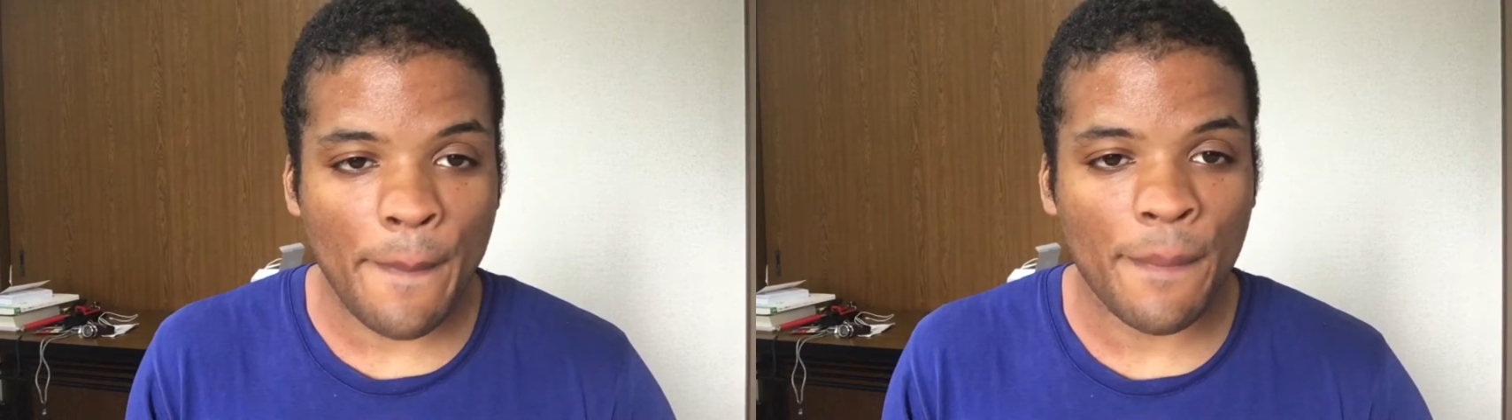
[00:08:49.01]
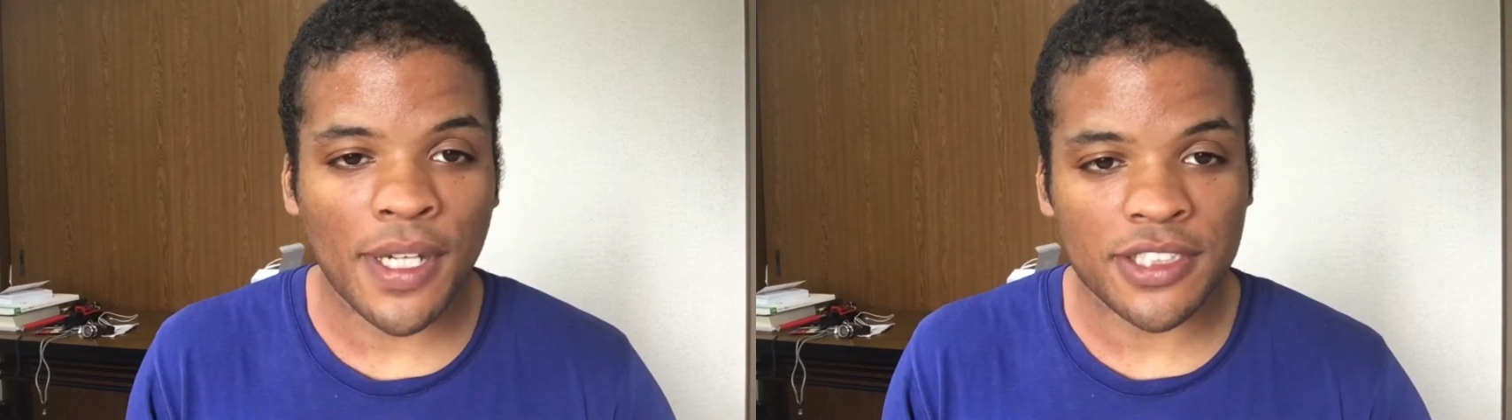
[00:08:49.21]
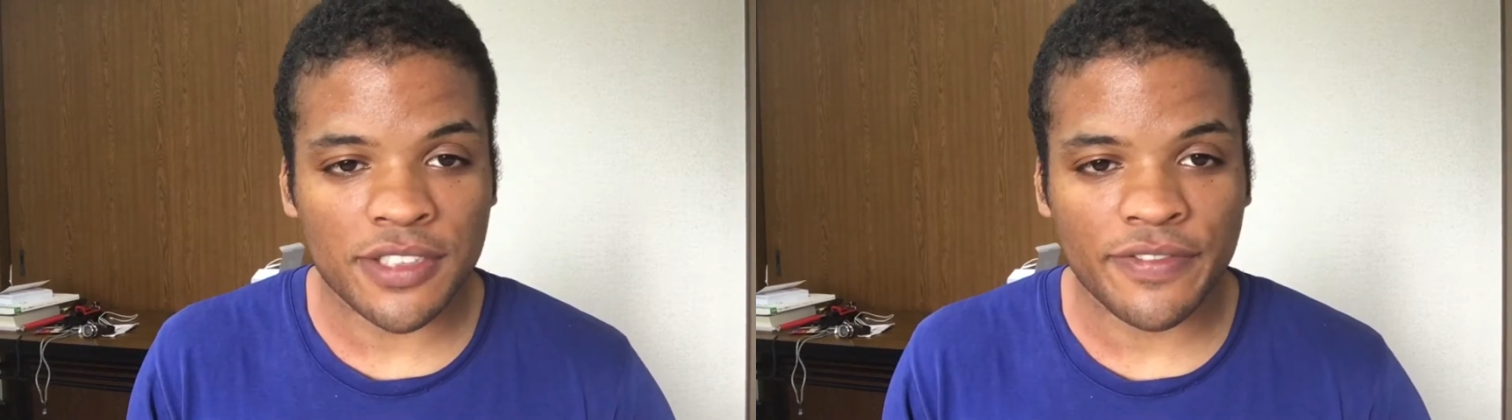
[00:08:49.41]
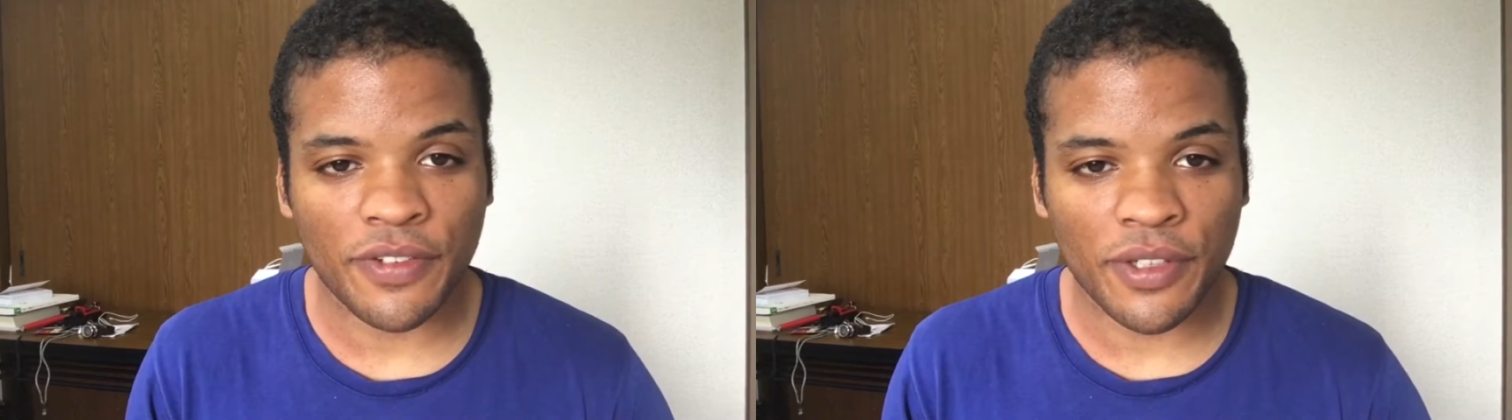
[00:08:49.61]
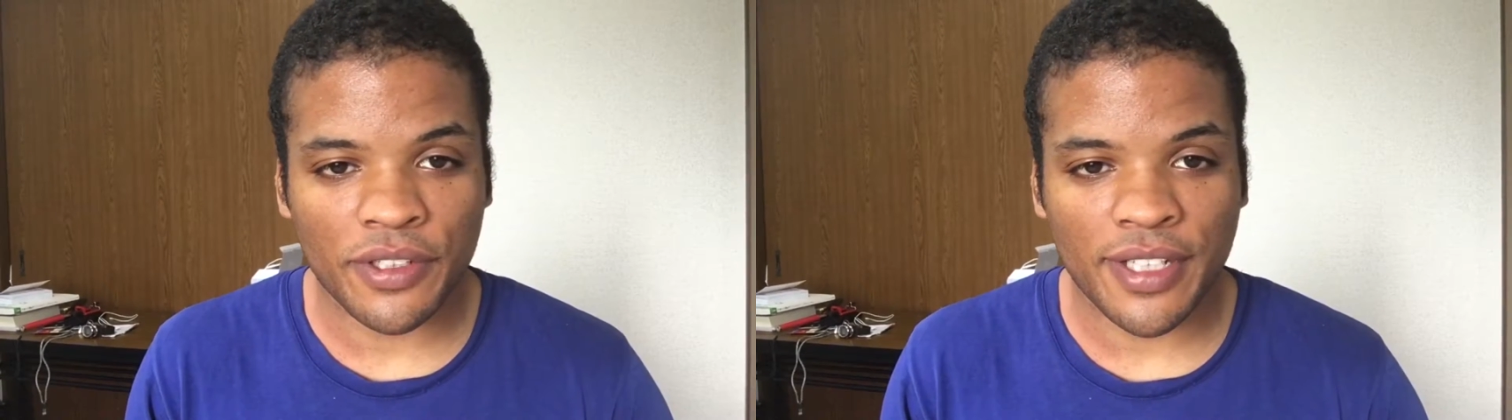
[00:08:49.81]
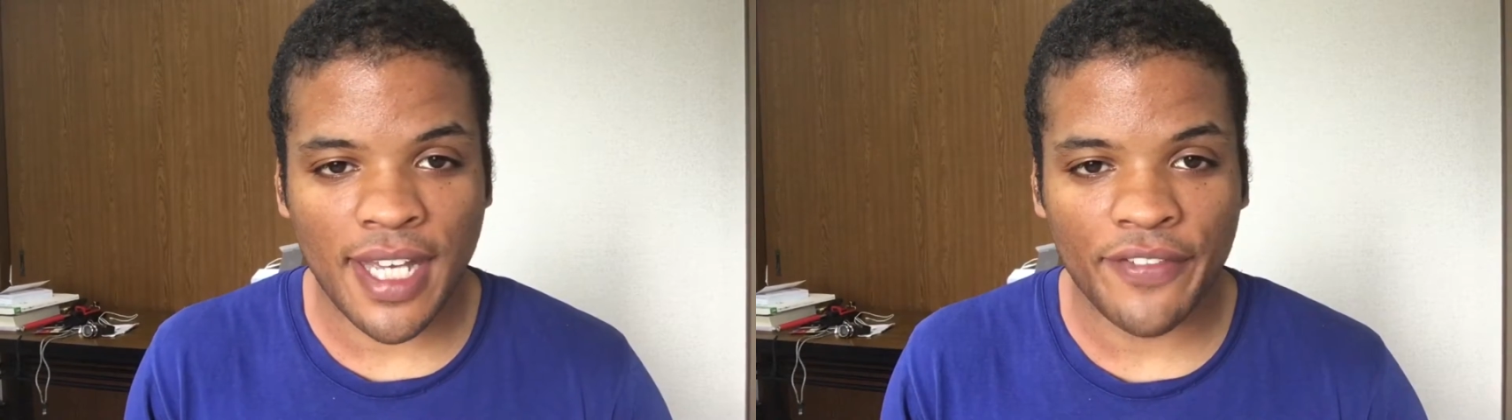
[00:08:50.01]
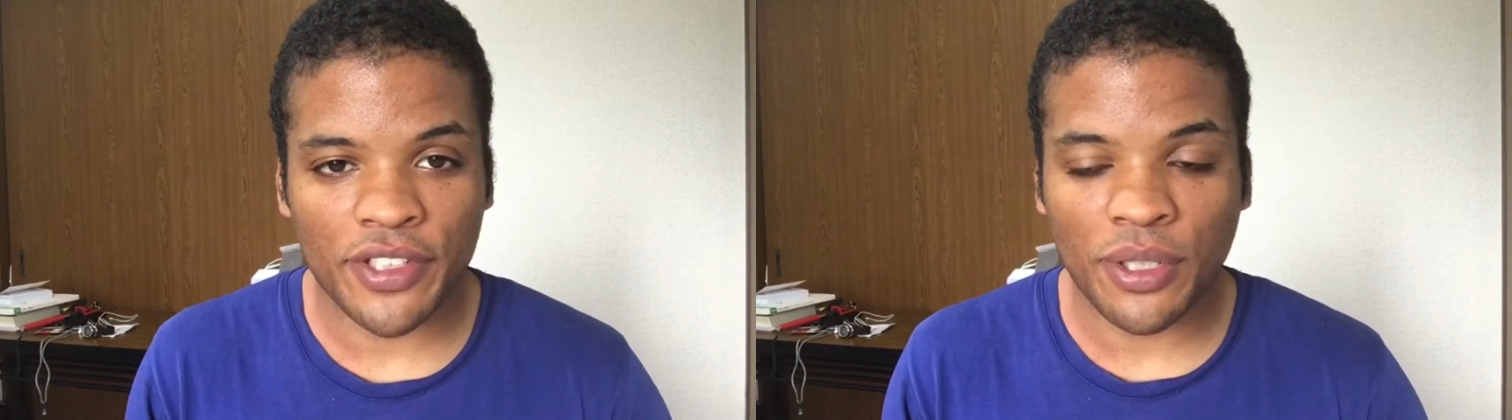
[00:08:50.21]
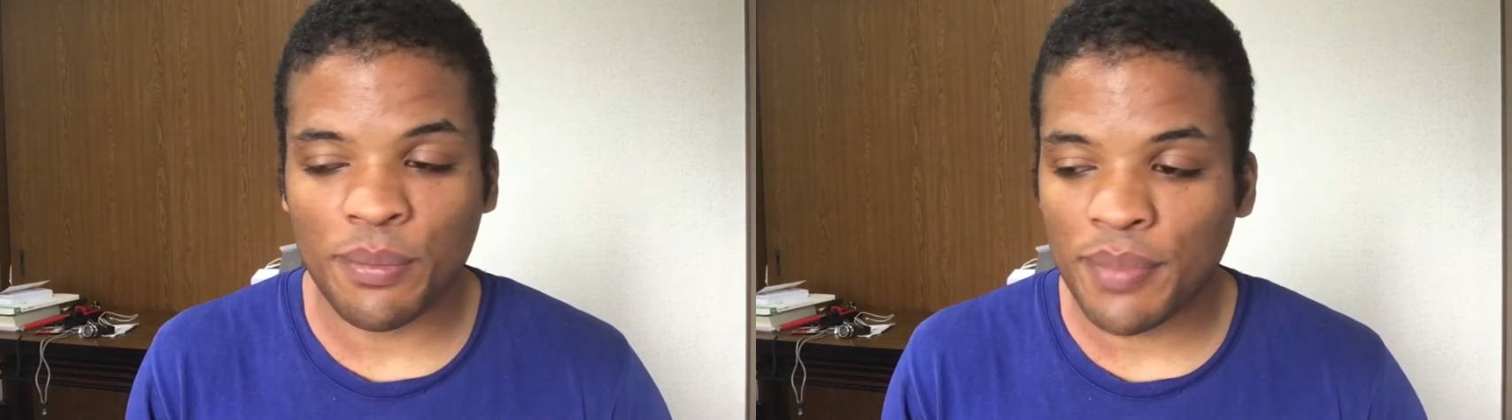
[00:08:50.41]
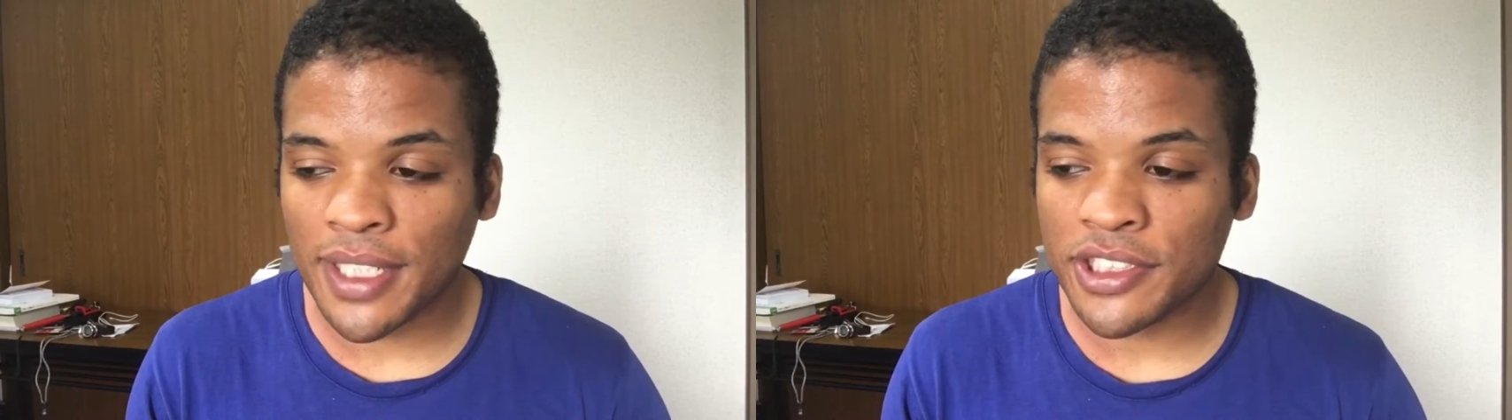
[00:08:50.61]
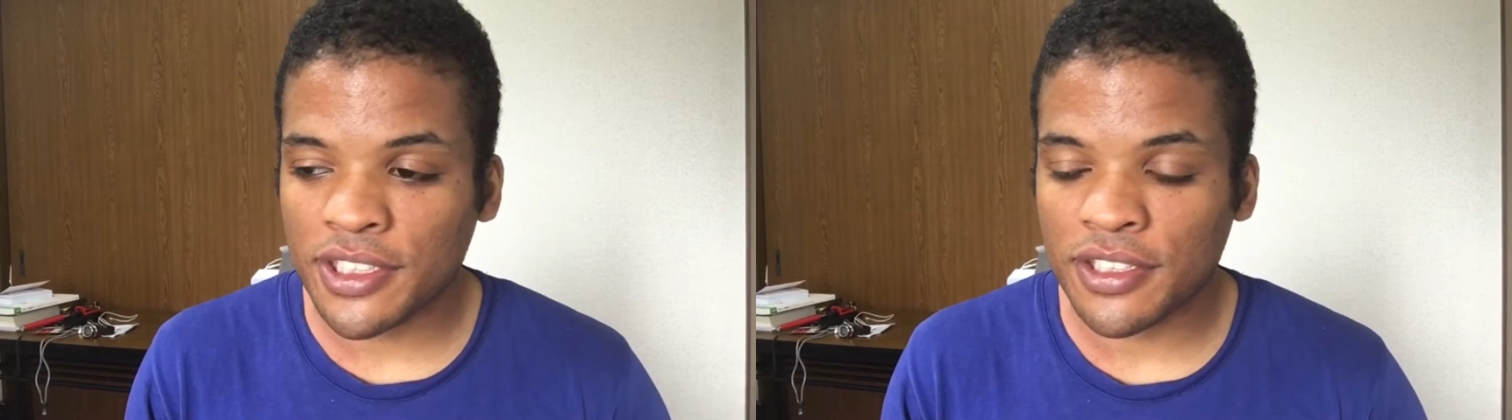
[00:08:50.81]
Budget for it, okay? If you don't
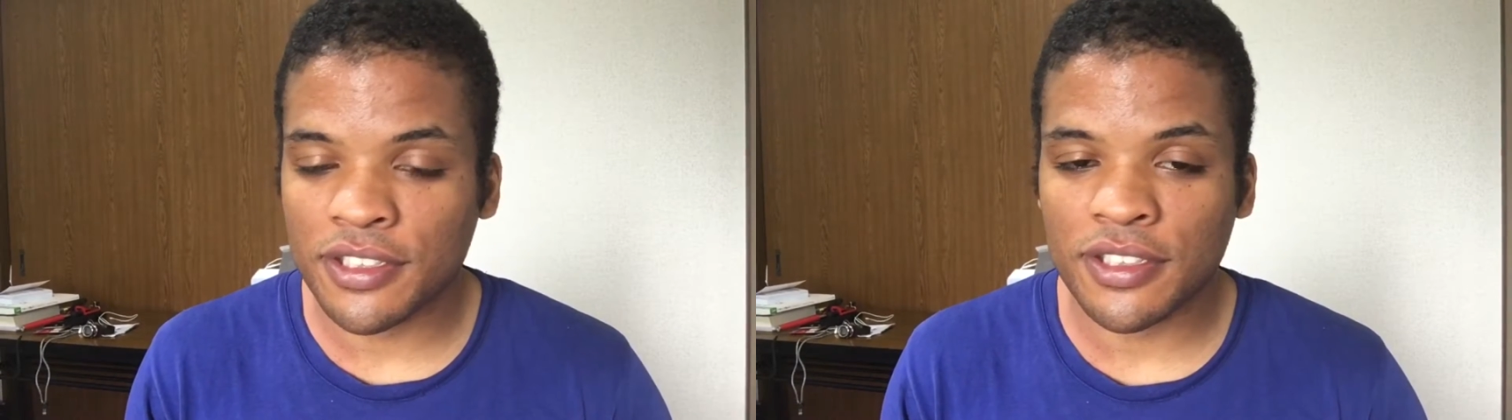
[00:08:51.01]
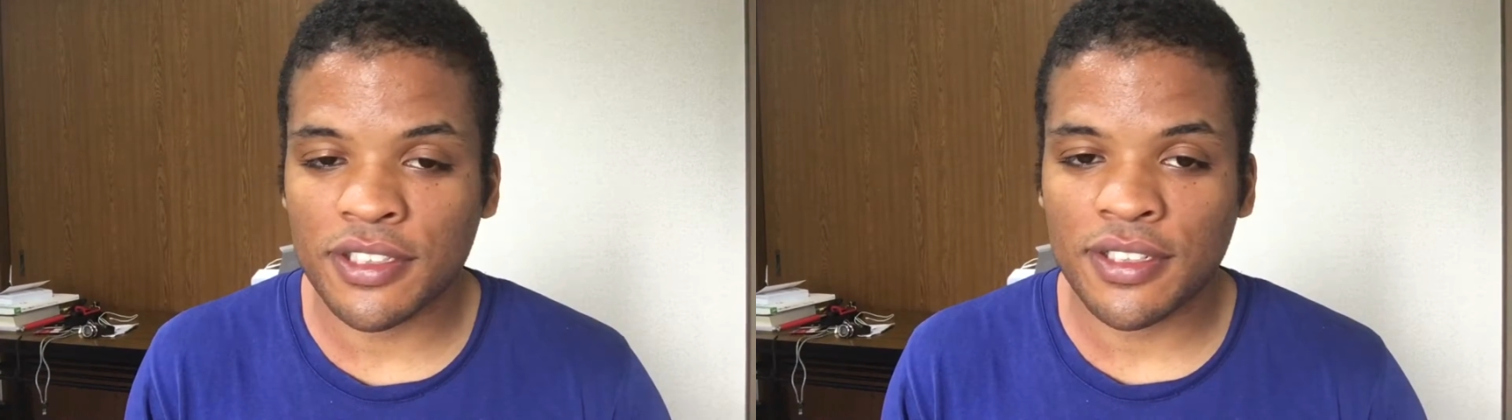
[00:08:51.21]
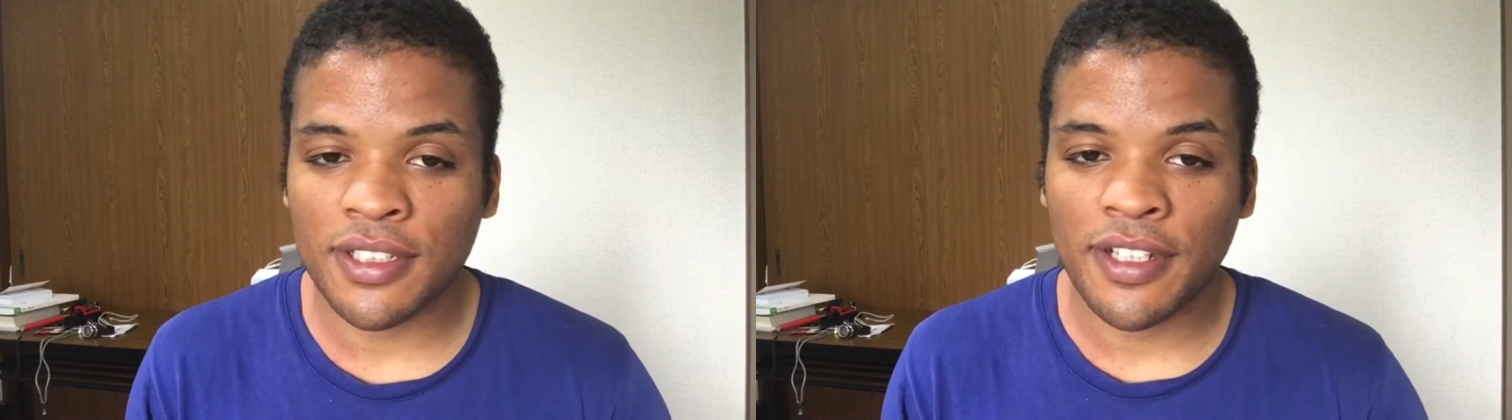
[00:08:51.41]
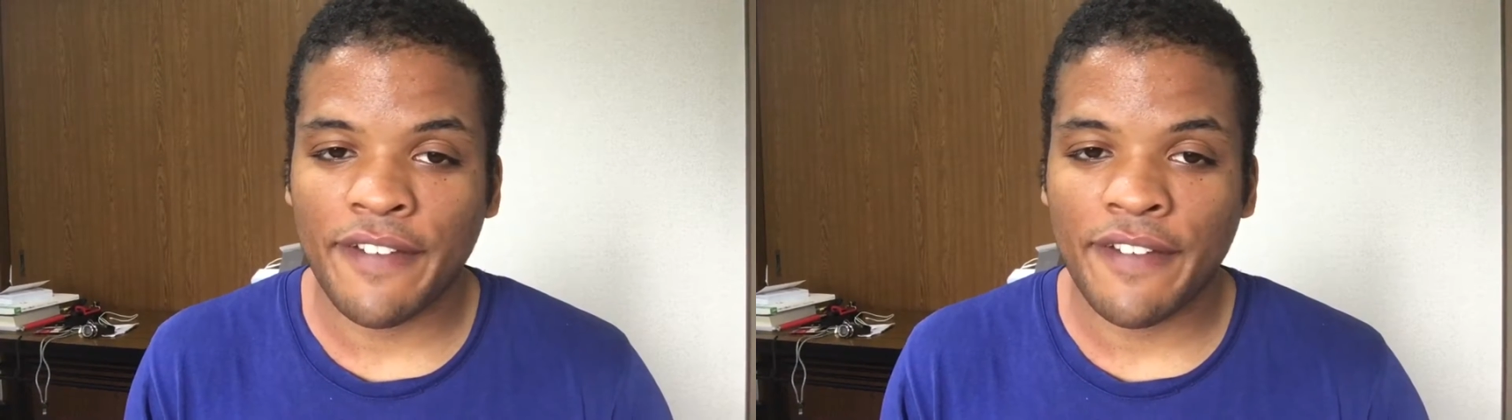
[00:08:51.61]
budget, you're going to